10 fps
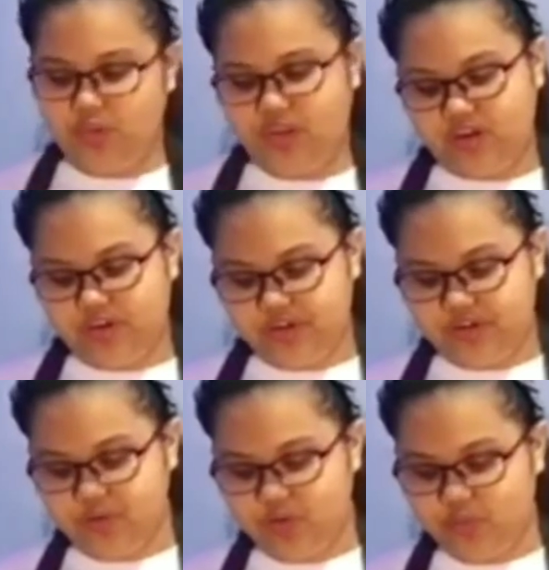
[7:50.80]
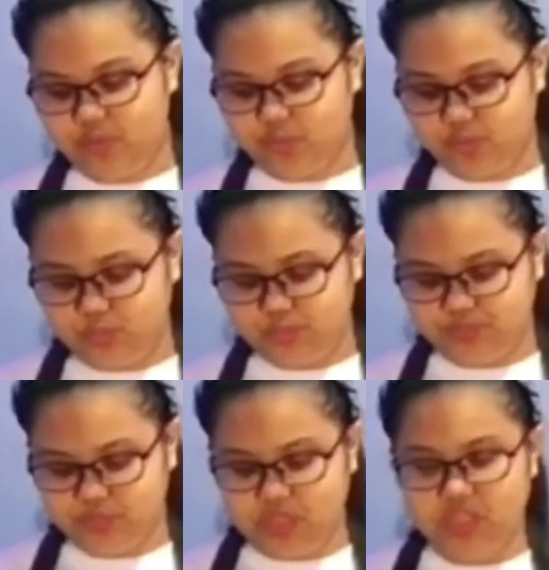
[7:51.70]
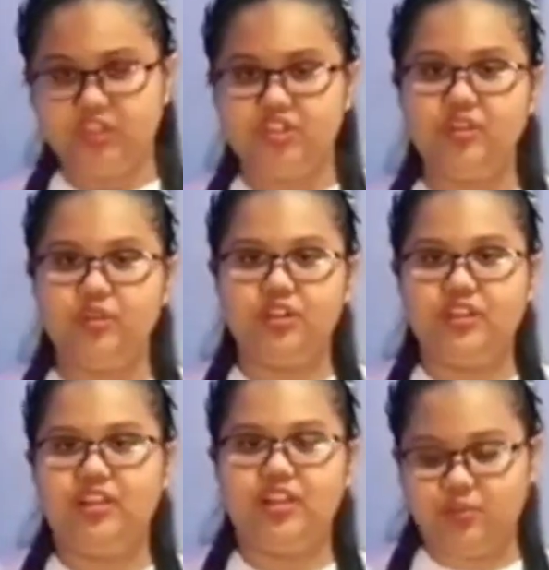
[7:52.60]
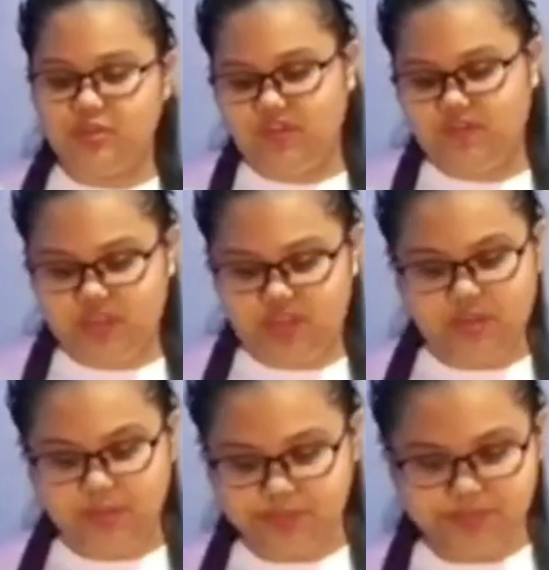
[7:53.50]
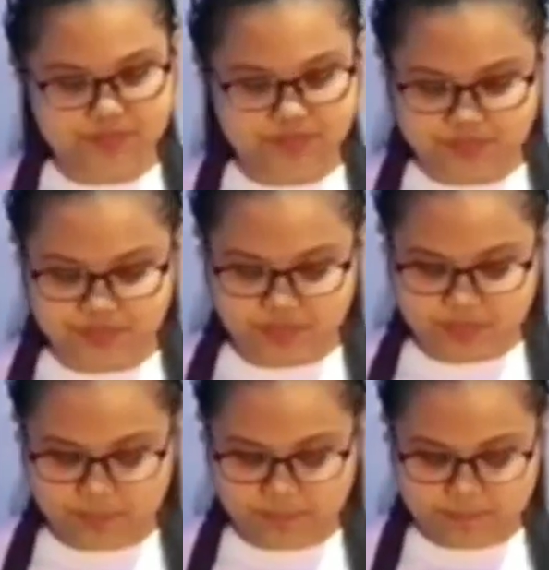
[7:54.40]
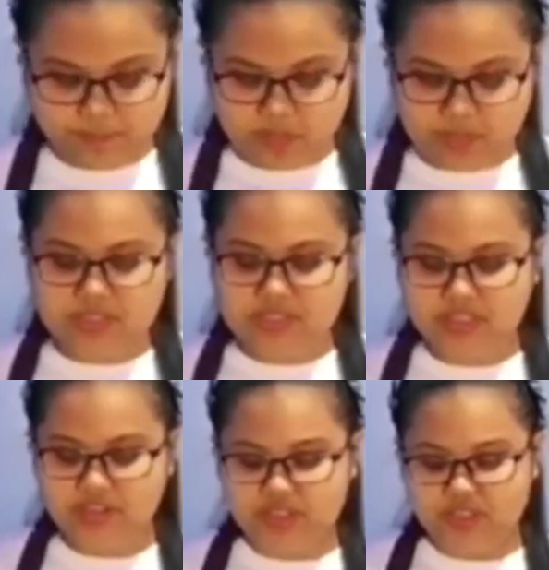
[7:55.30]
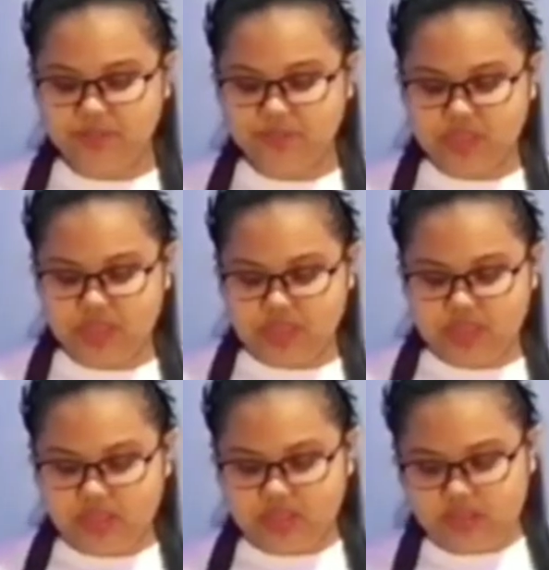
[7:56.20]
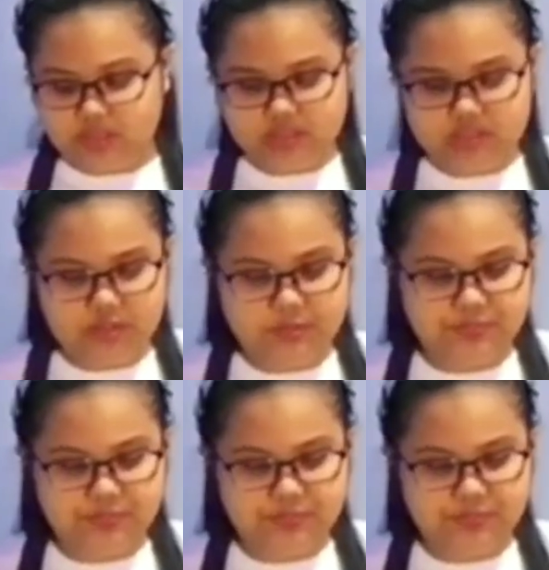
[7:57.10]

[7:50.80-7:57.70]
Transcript: we are going to drink or take lemon every day. But it's healthy. It has